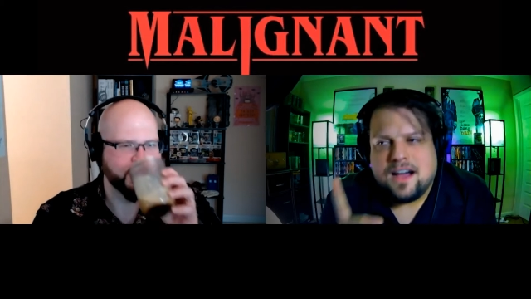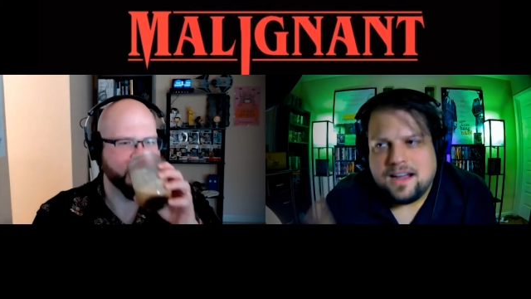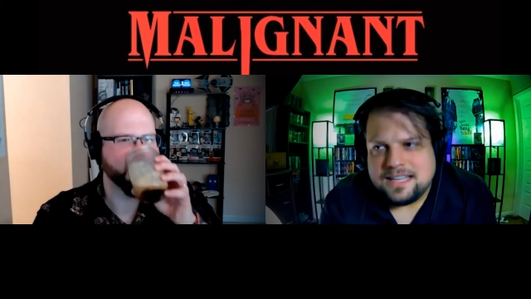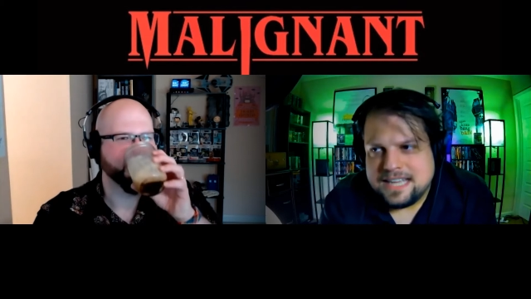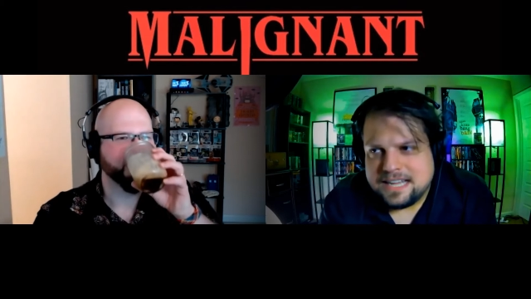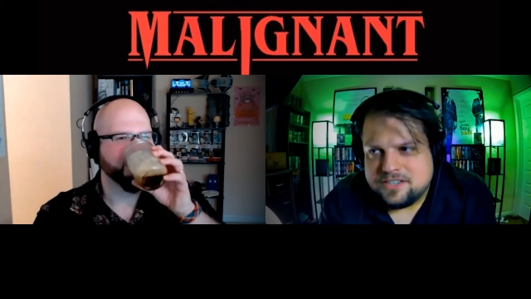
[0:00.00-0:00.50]

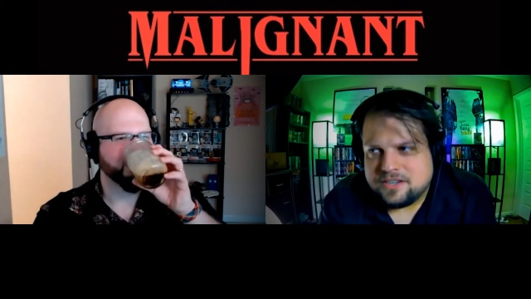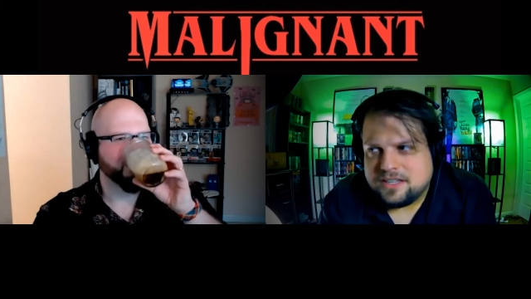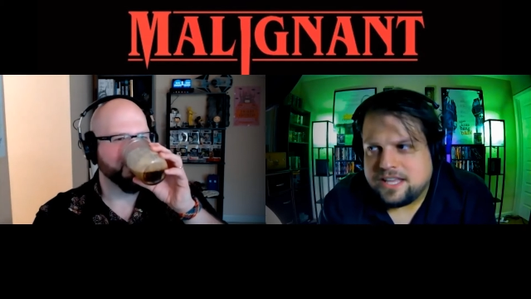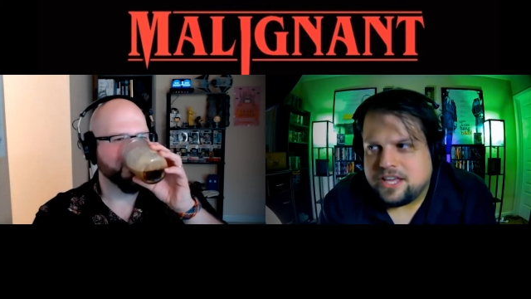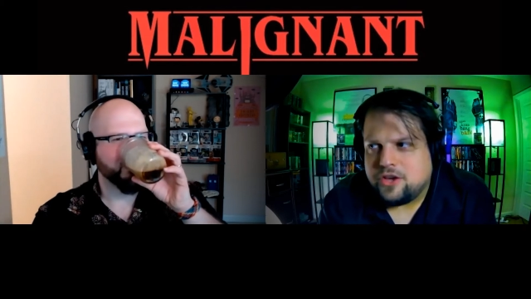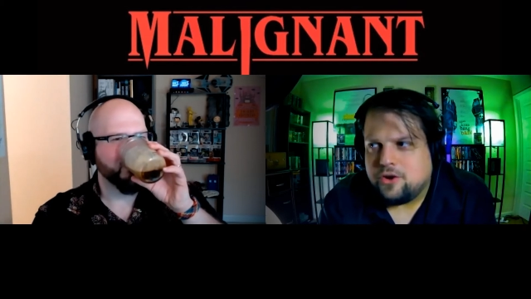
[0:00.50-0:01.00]

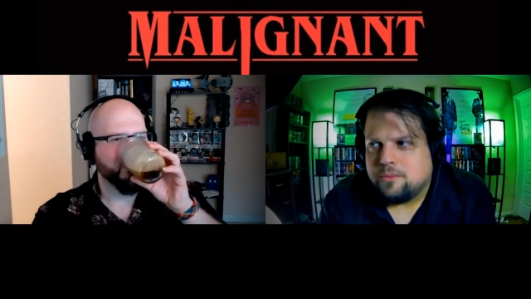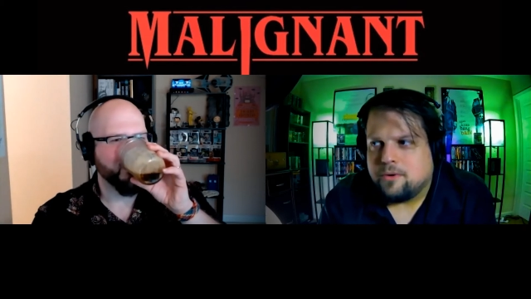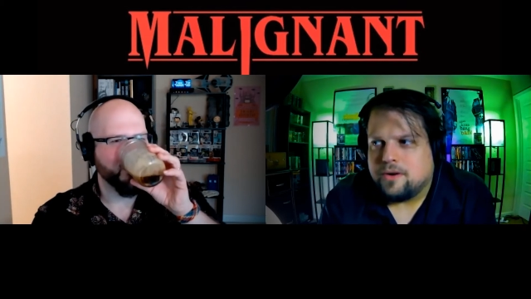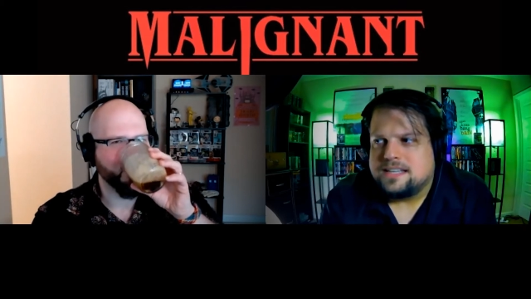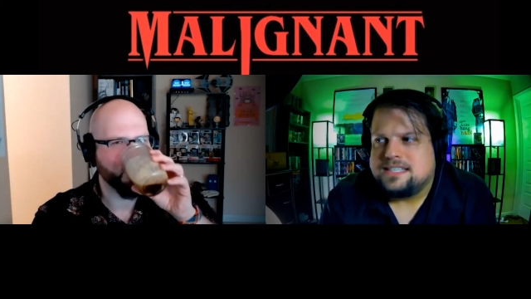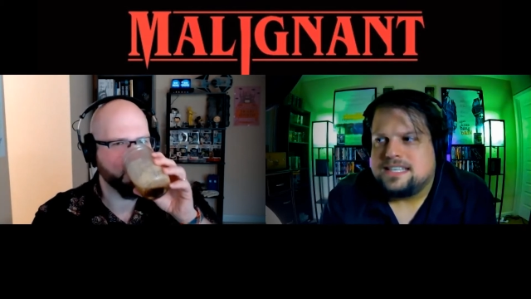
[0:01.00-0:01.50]
Speaker 1: unintentionally
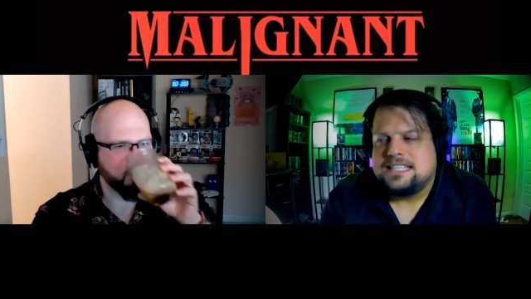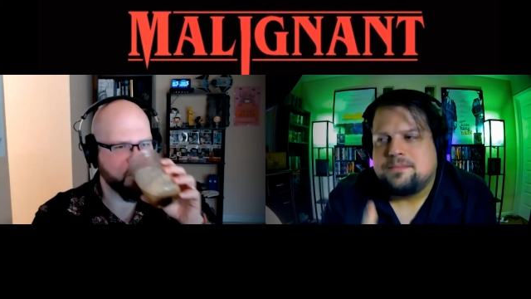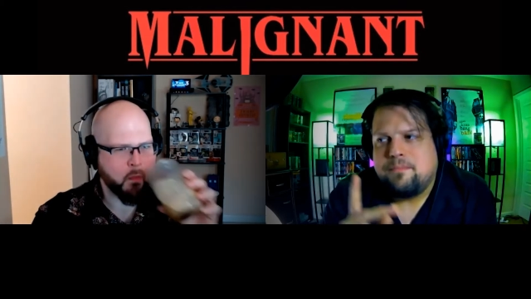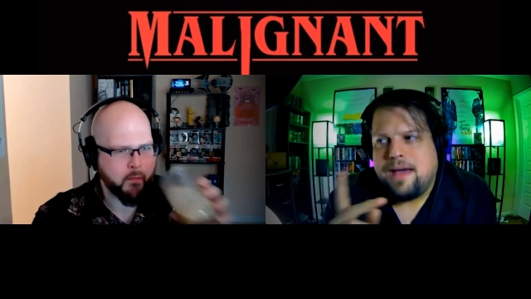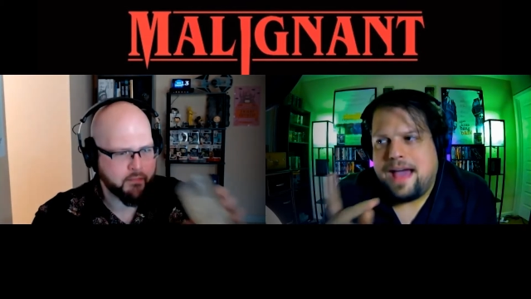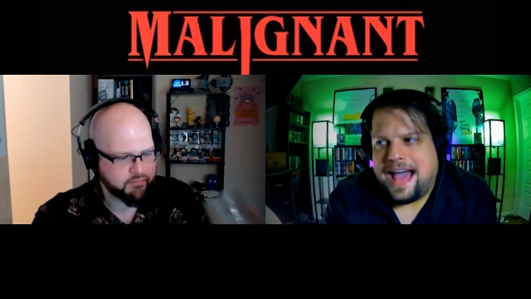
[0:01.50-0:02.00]
humorous. It's
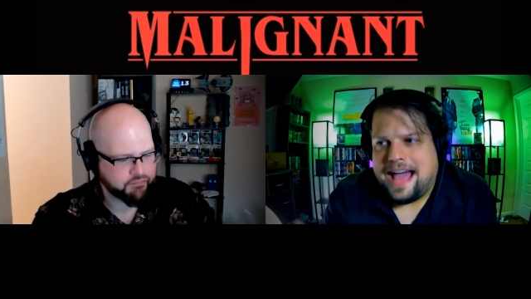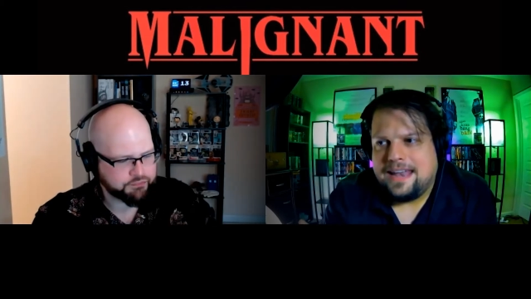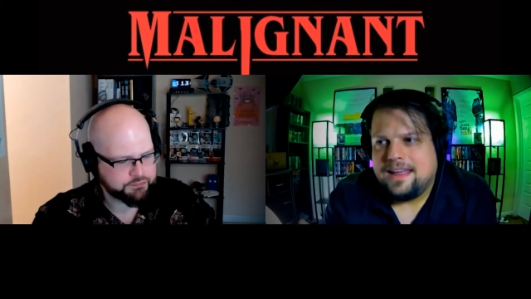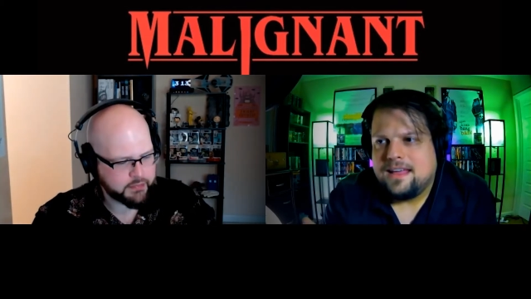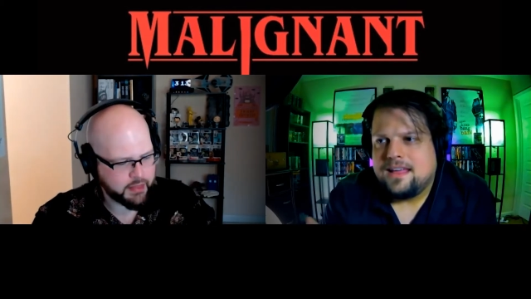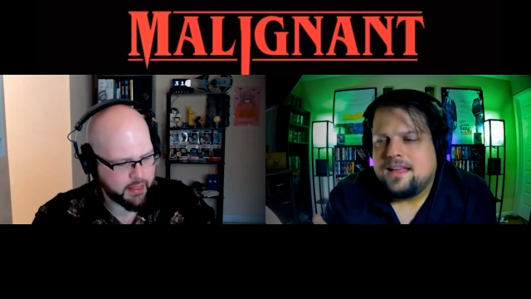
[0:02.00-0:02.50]

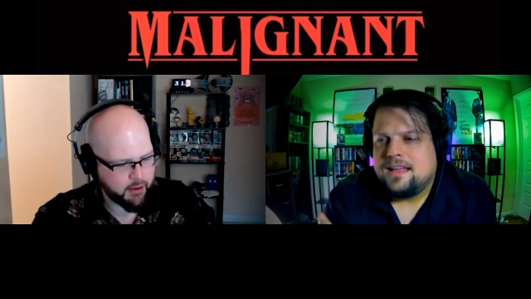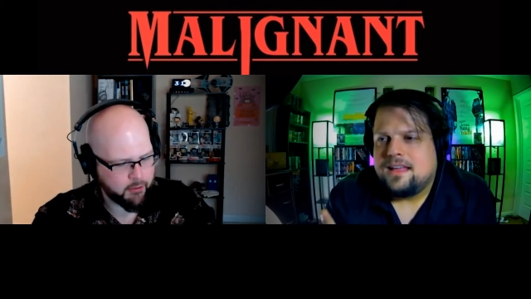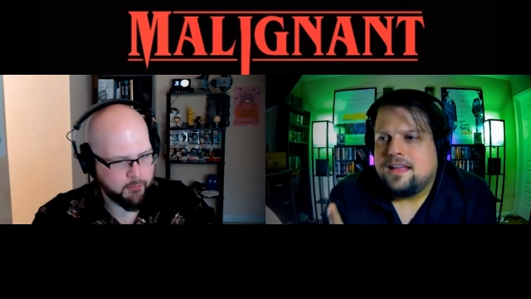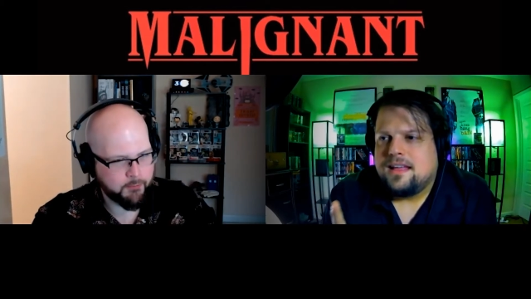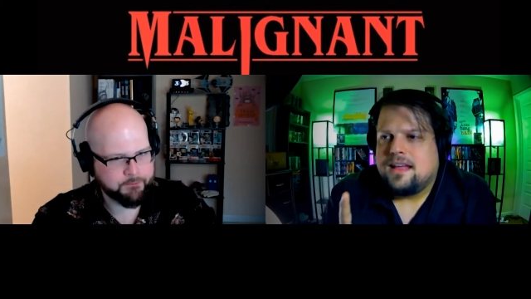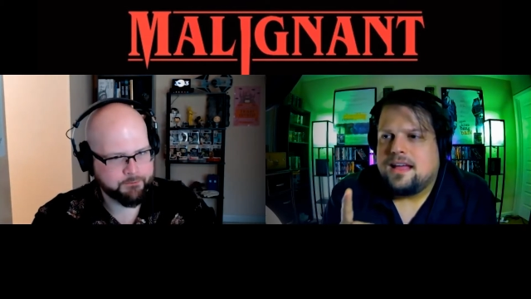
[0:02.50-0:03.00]
bad.
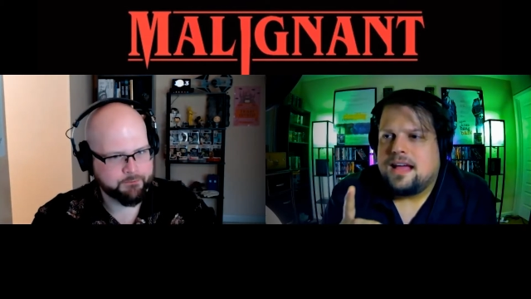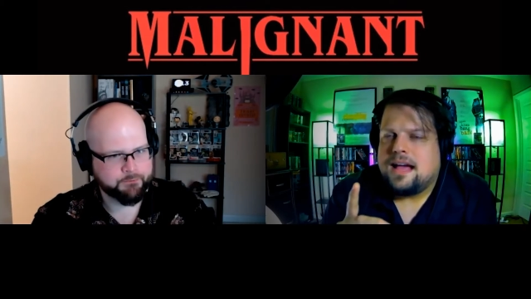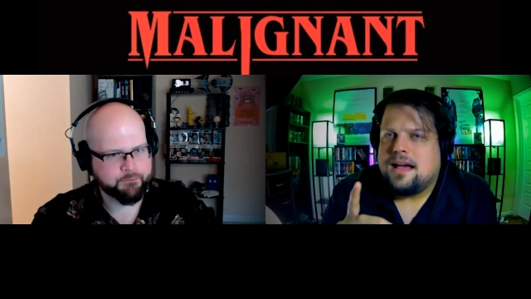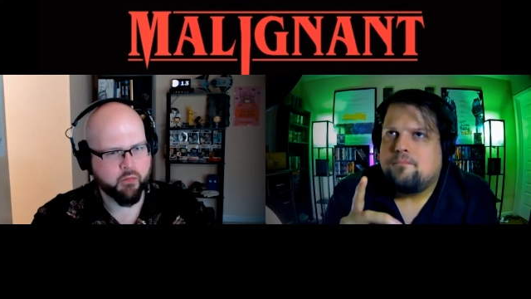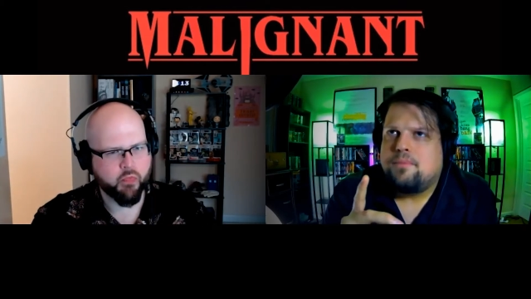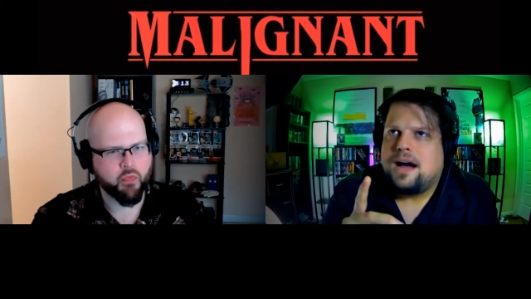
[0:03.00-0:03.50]

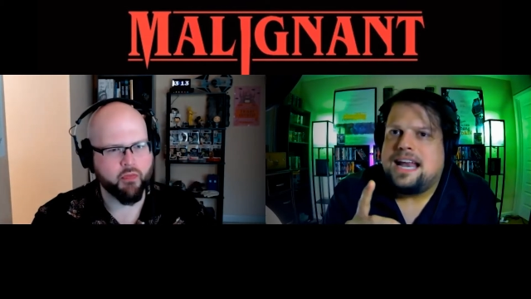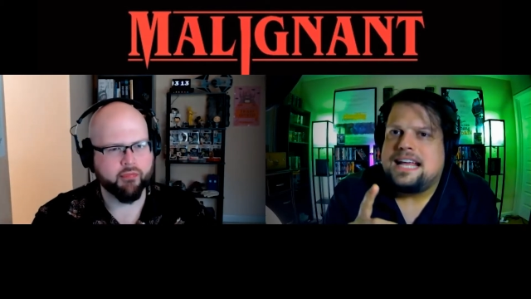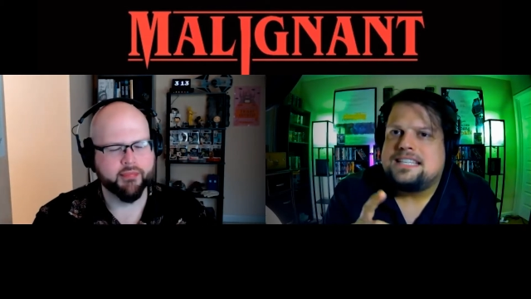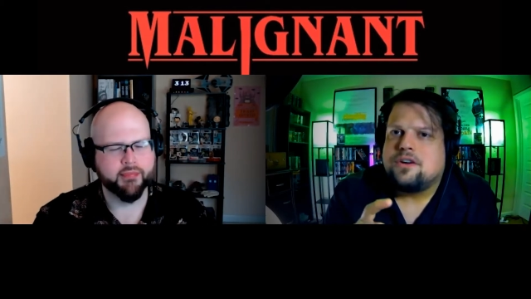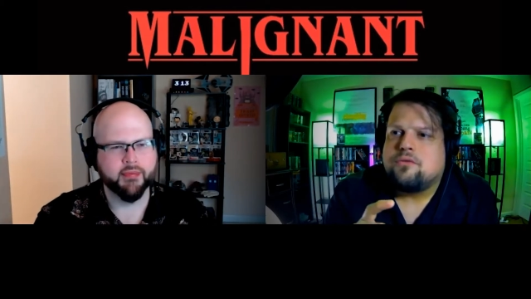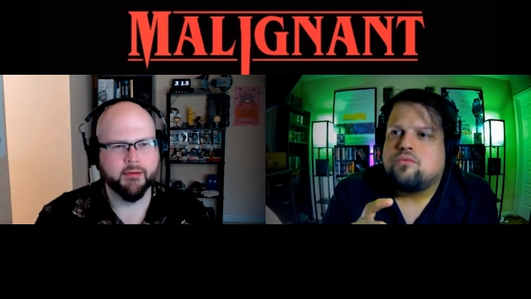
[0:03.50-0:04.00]
But
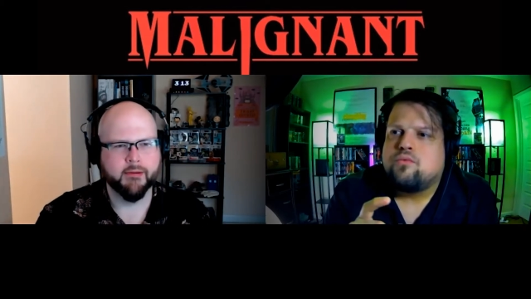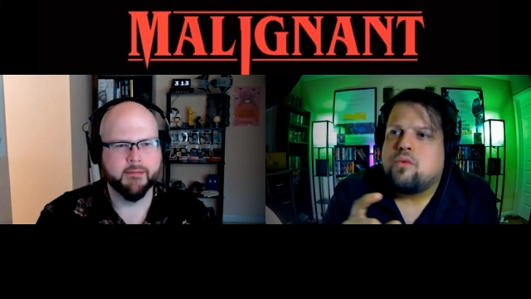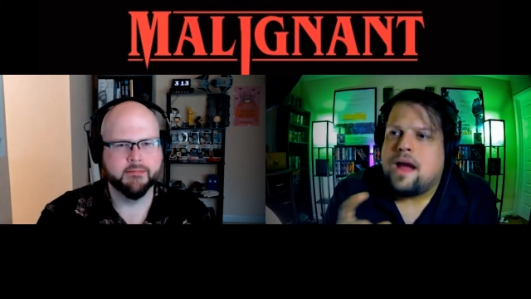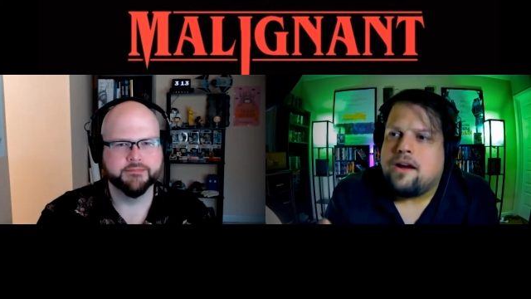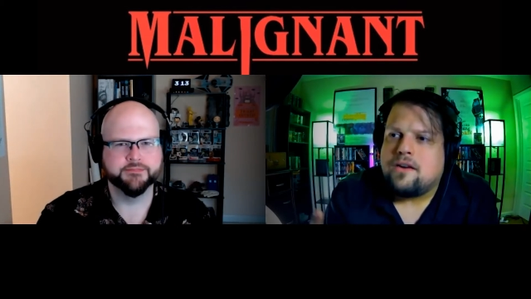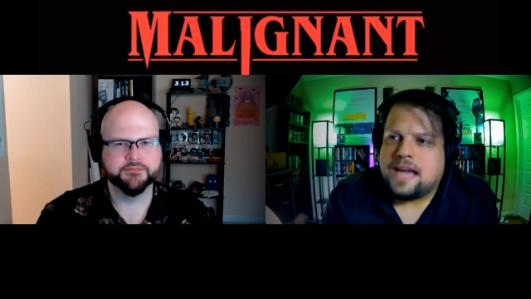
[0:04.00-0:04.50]
it's a
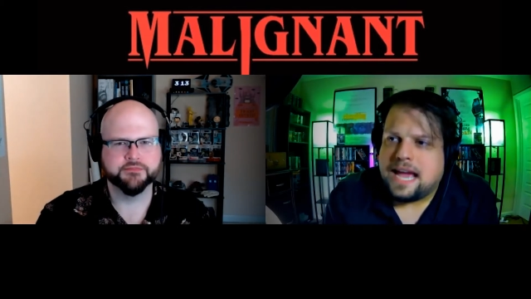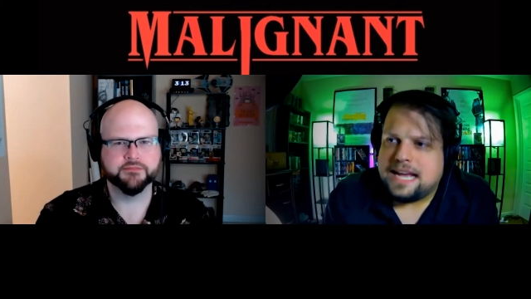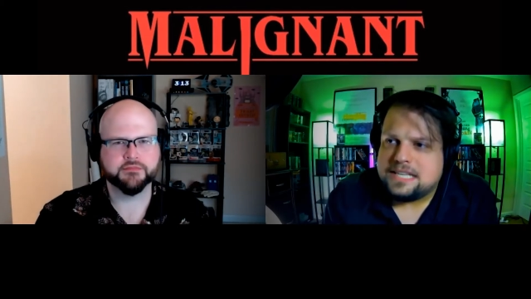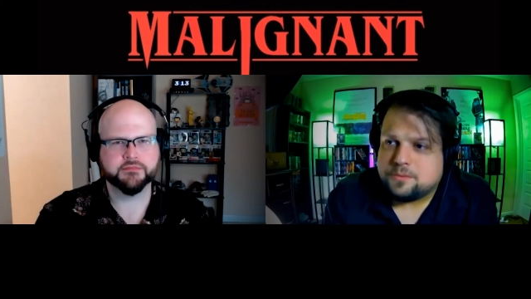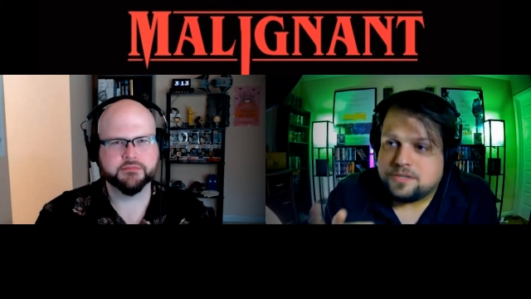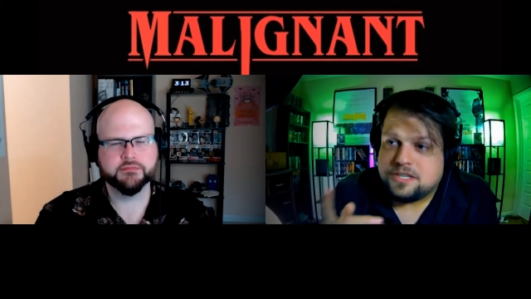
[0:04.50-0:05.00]
rare
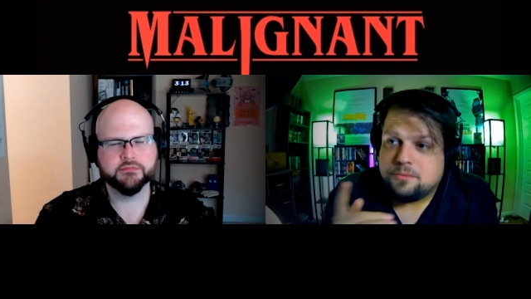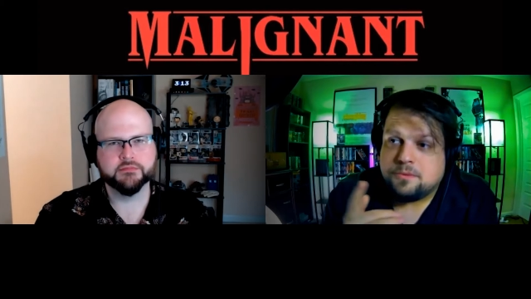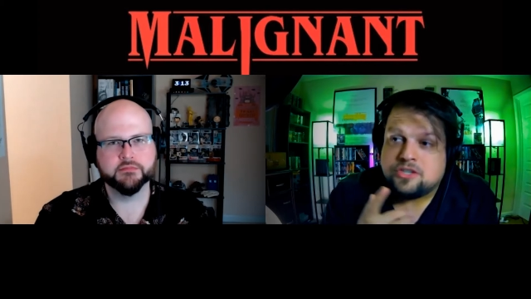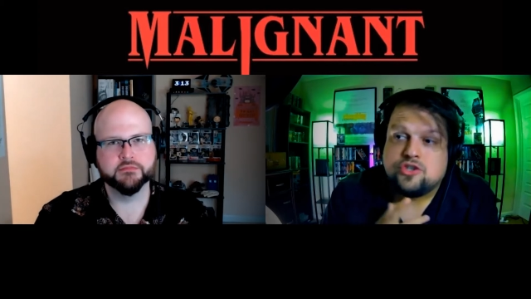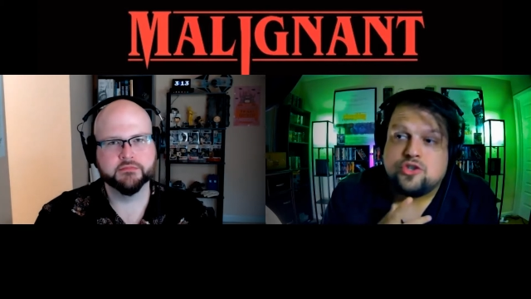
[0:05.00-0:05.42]
case where someone